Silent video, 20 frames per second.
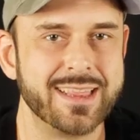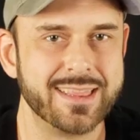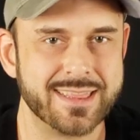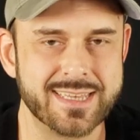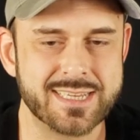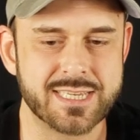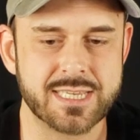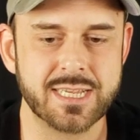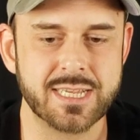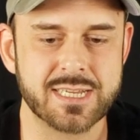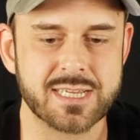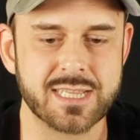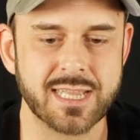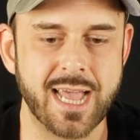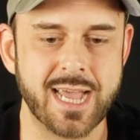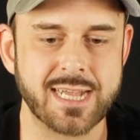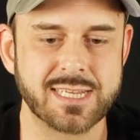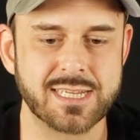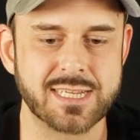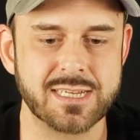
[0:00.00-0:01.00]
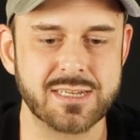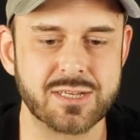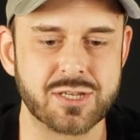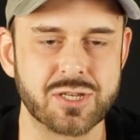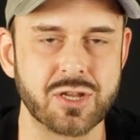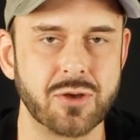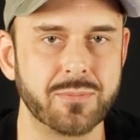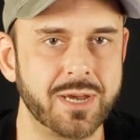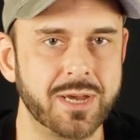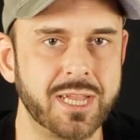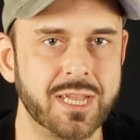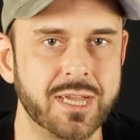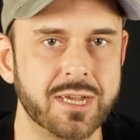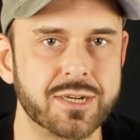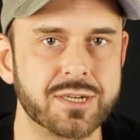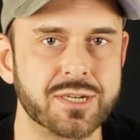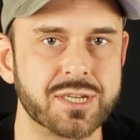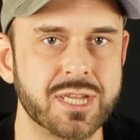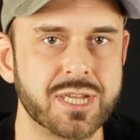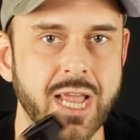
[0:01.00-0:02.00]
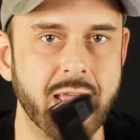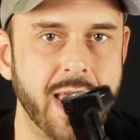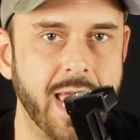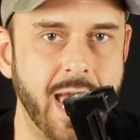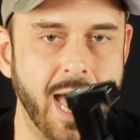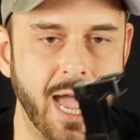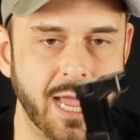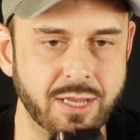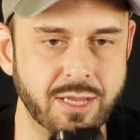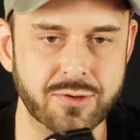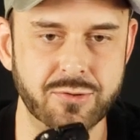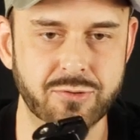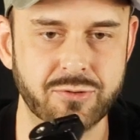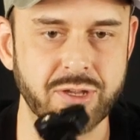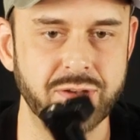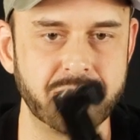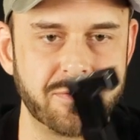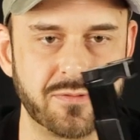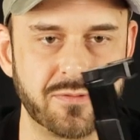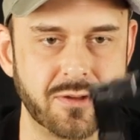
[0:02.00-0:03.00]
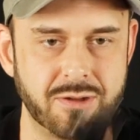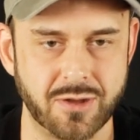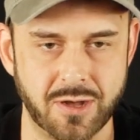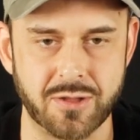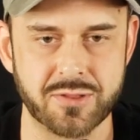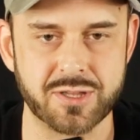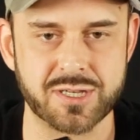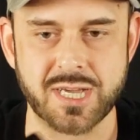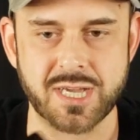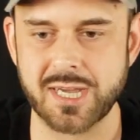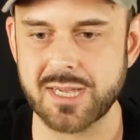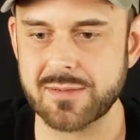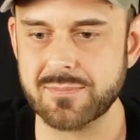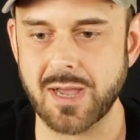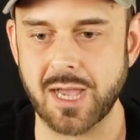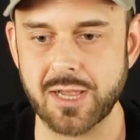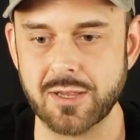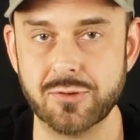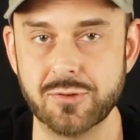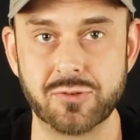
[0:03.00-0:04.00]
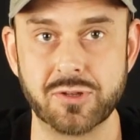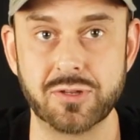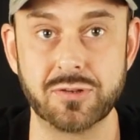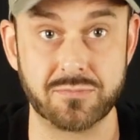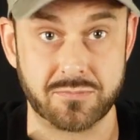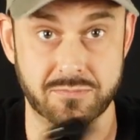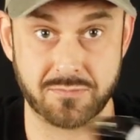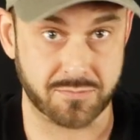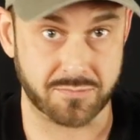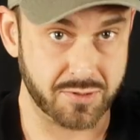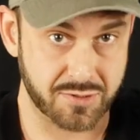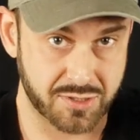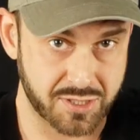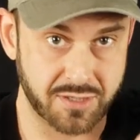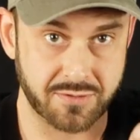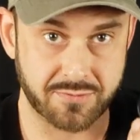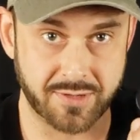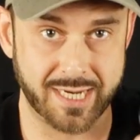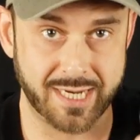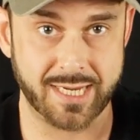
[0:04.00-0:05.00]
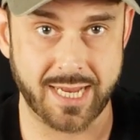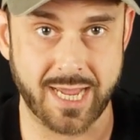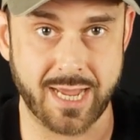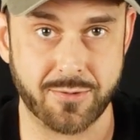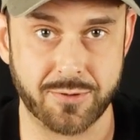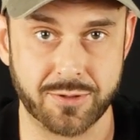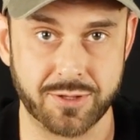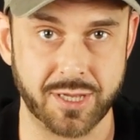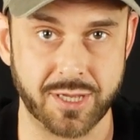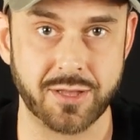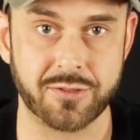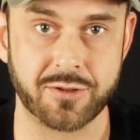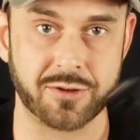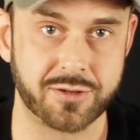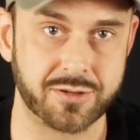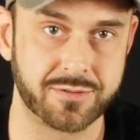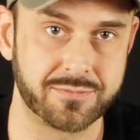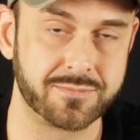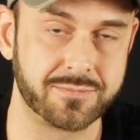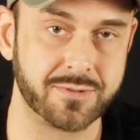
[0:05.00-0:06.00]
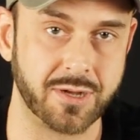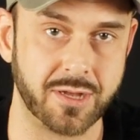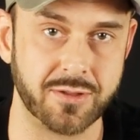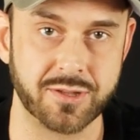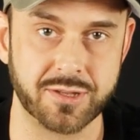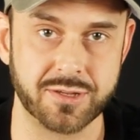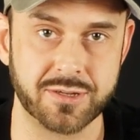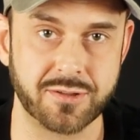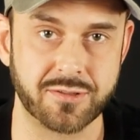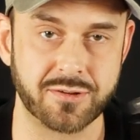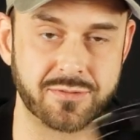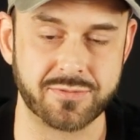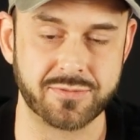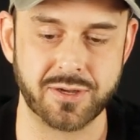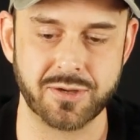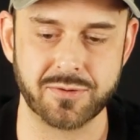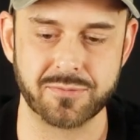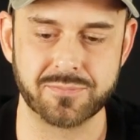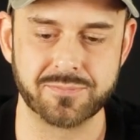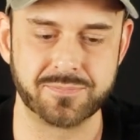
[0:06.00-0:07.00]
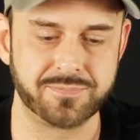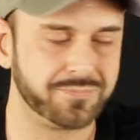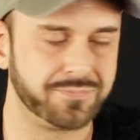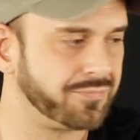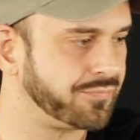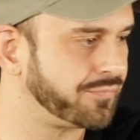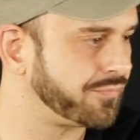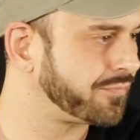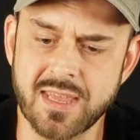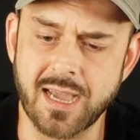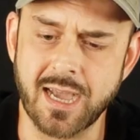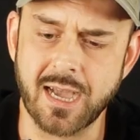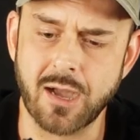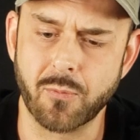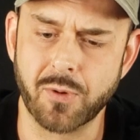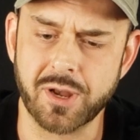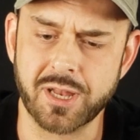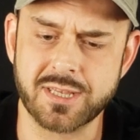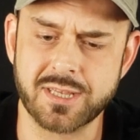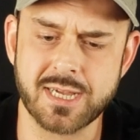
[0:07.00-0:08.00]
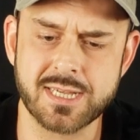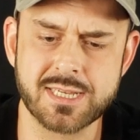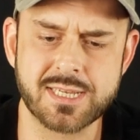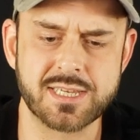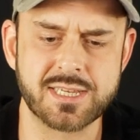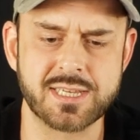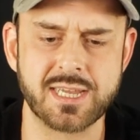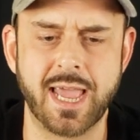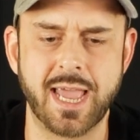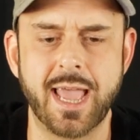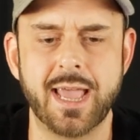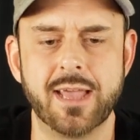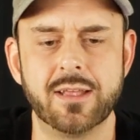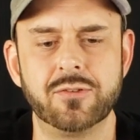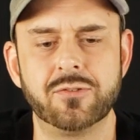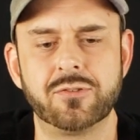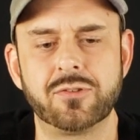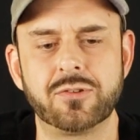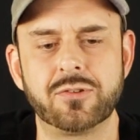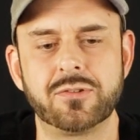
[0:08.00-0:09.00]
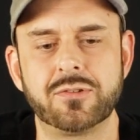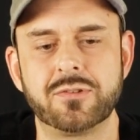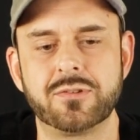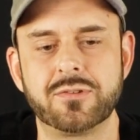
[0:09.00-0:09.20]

This thing has lasted so many years. I use it all the time. I'm using it right now on the other phone. What it does is it has